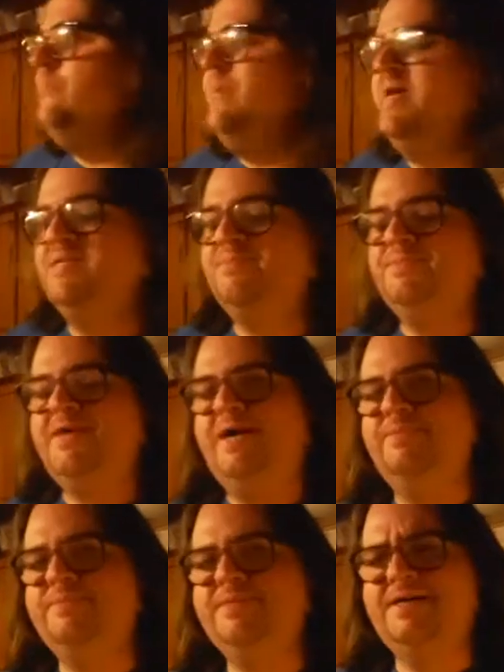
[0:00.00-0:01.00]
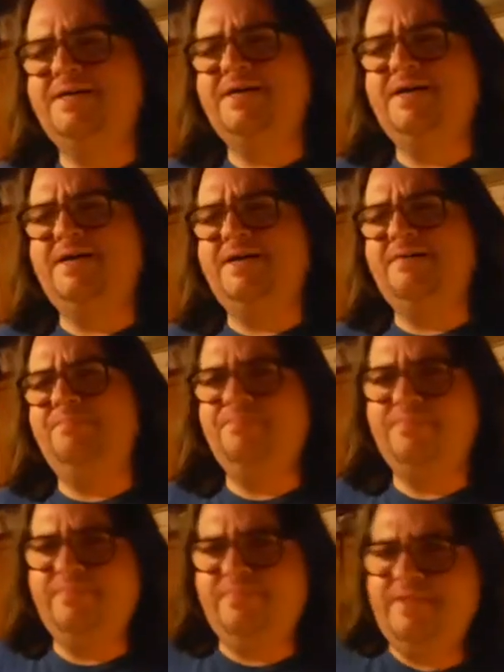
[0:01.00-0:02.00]
but sometimes
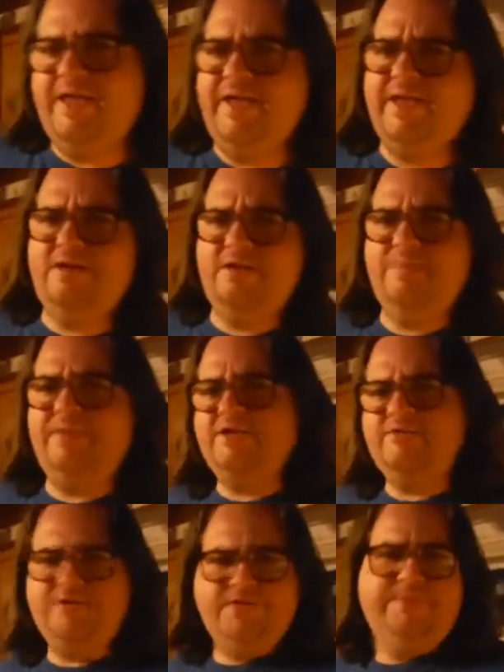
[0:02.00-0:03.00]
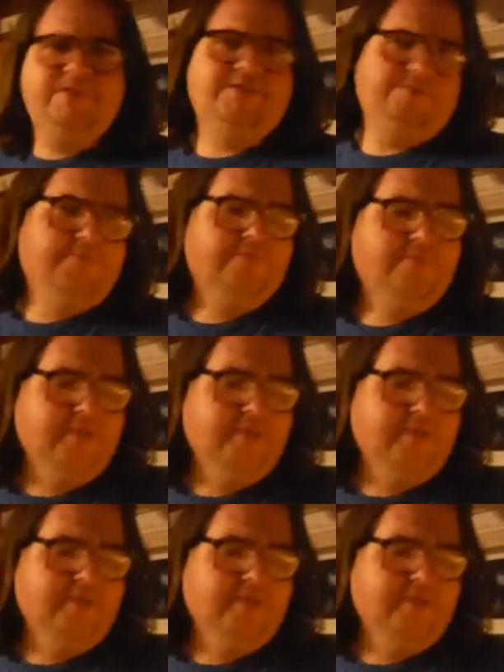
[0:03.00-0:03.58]
they get a little bit too expensive.